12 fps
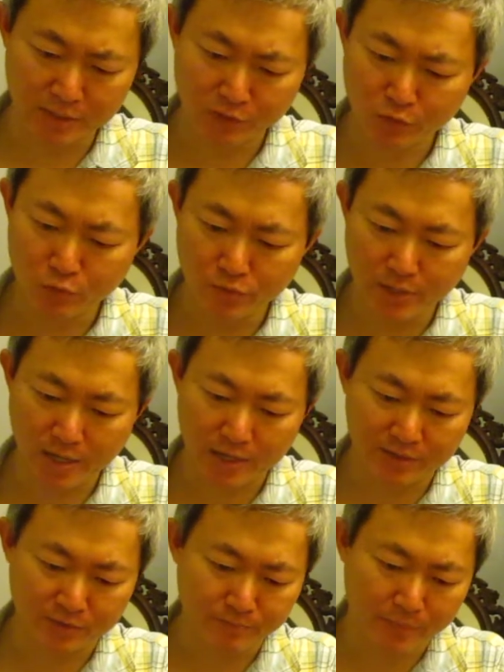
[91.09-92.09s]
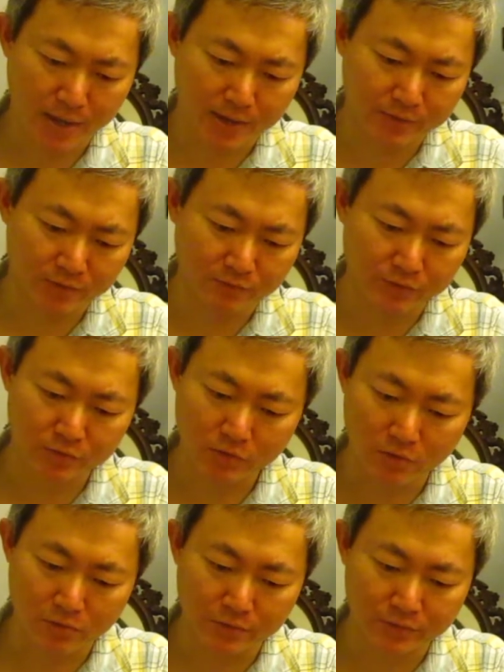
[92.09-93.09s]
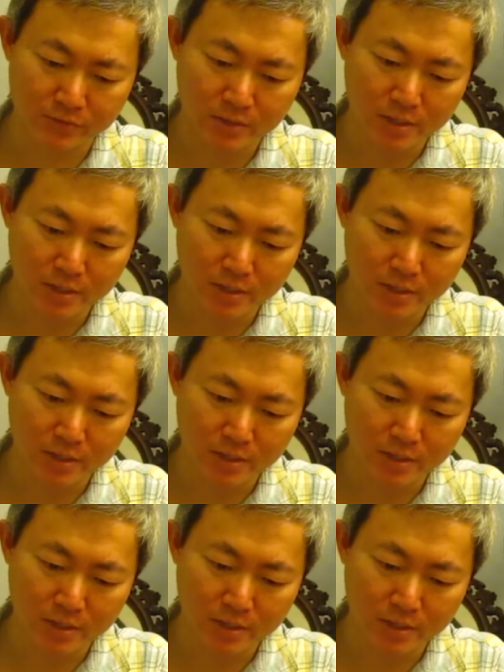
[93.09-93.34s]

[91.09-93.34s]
schoolyard is packed with stalls,